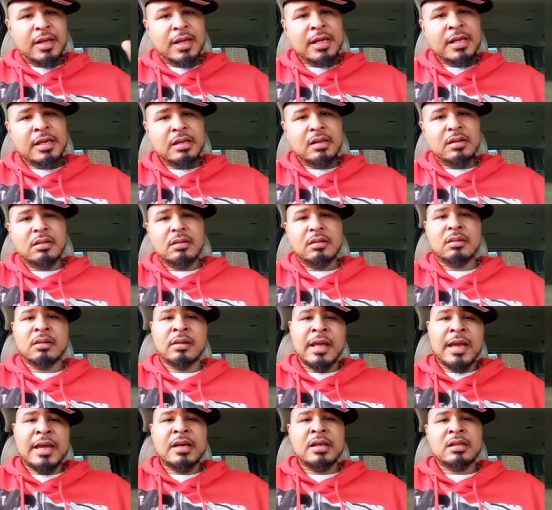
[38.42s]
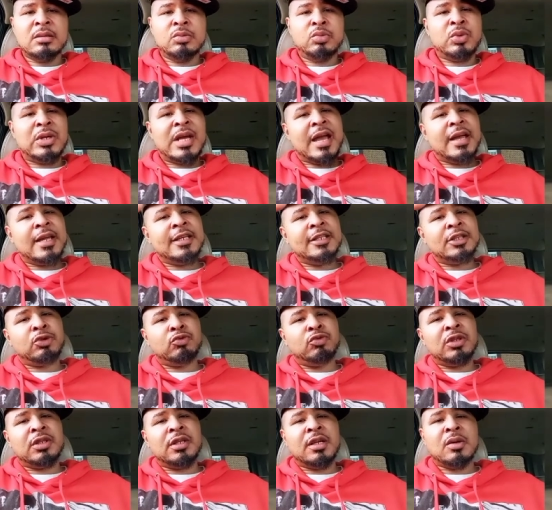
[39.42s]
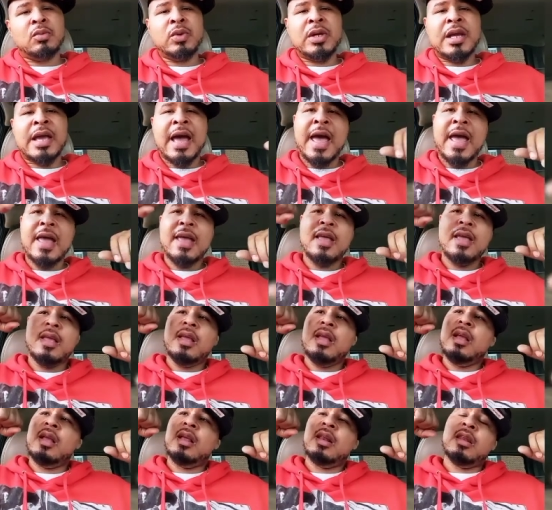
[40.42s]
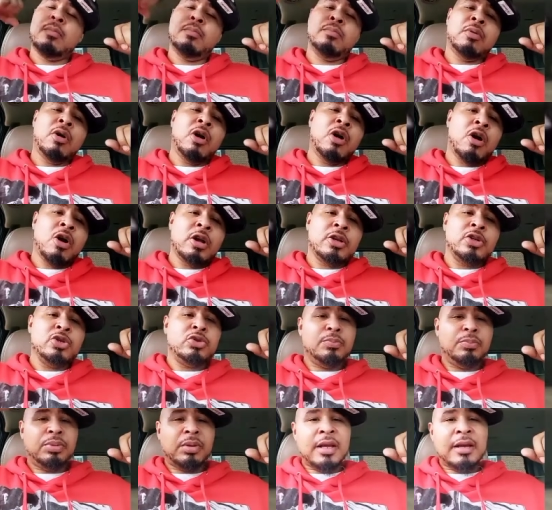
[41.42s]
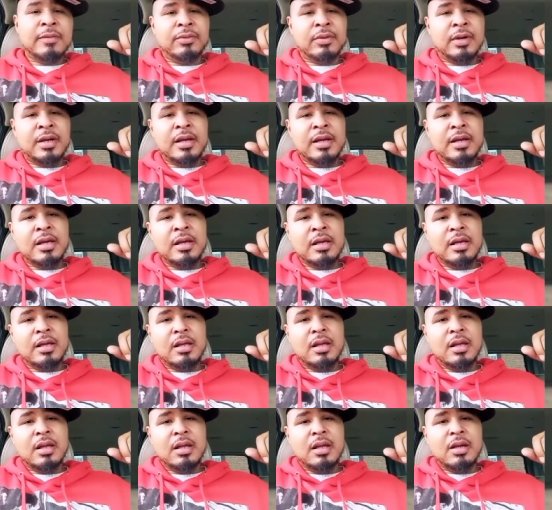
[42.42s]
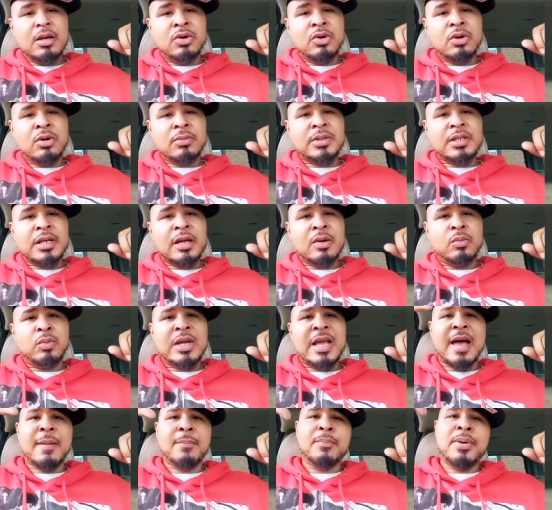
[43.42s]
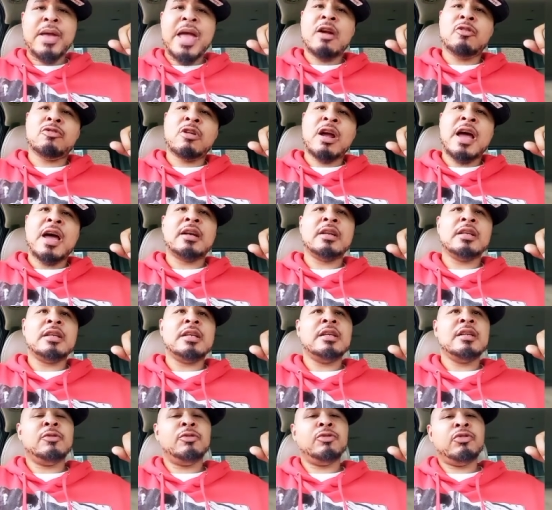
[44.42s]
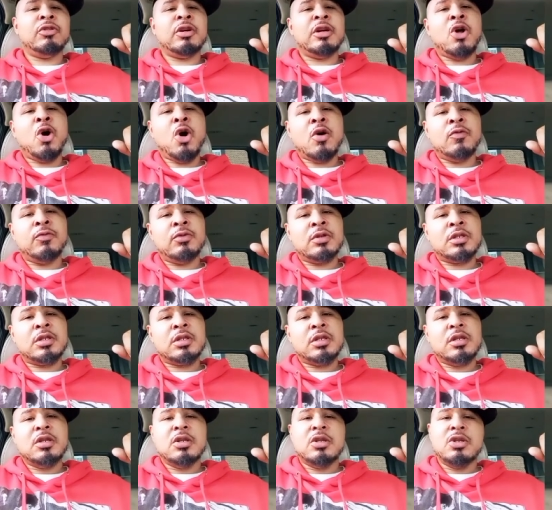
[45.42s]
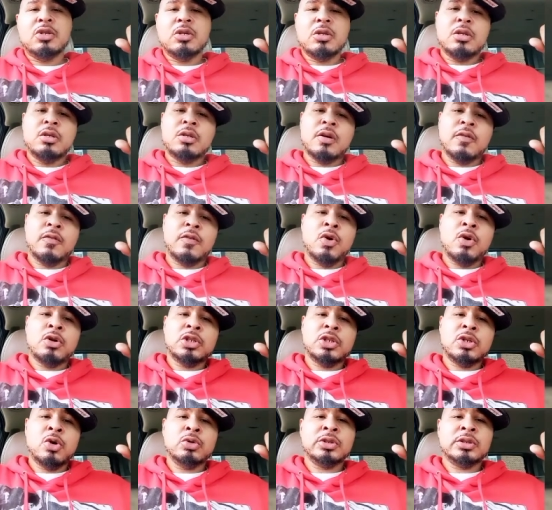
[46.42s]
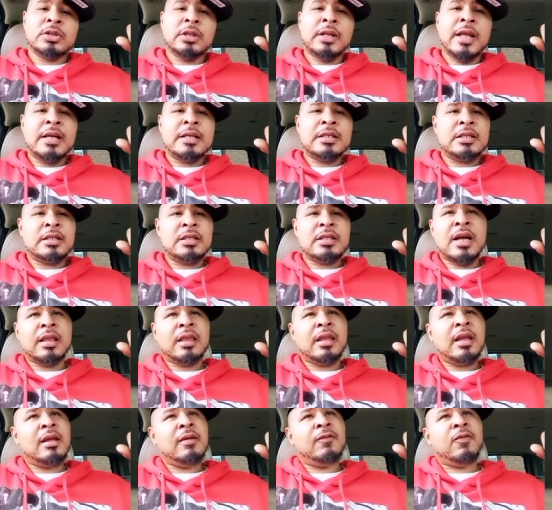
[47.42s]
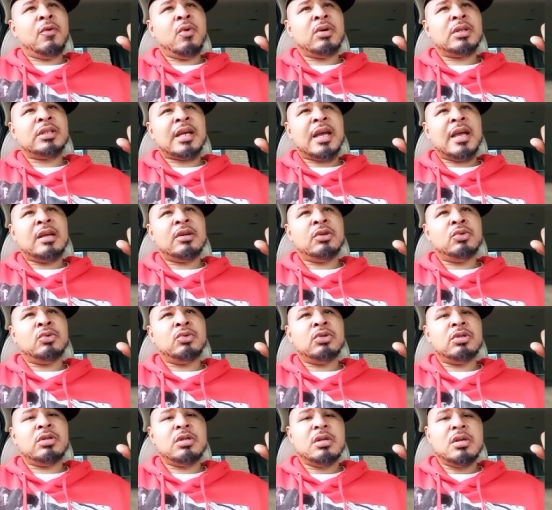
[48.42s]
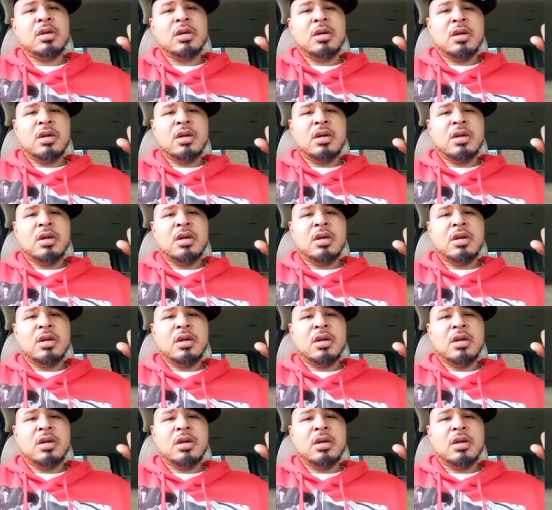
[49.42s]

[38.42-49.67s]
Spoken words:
Heat, Lakers, we got history there. We got LeBron used to play for the Heat. You know what I'm saying? We got Pat Riley in the front office. Of course, coached the Lakers to, I think, 4 titles.